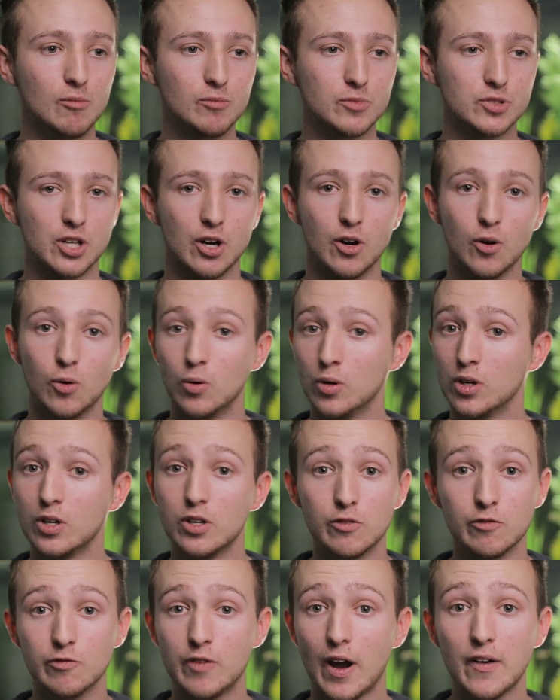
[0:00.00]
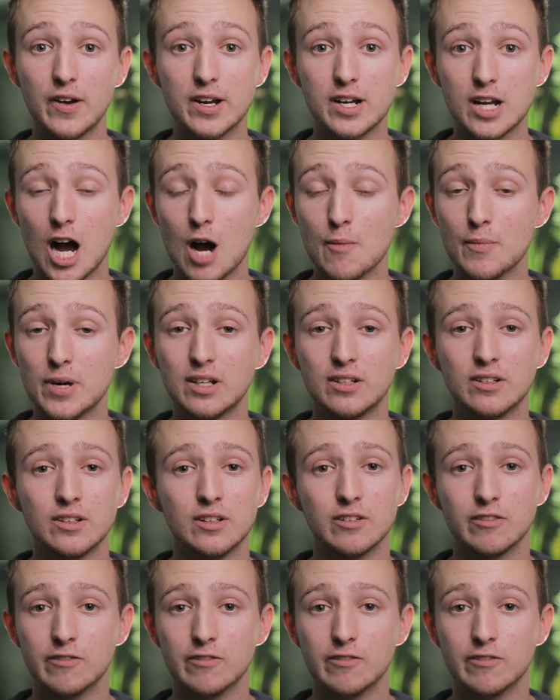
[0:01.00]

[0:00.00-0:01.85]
So very common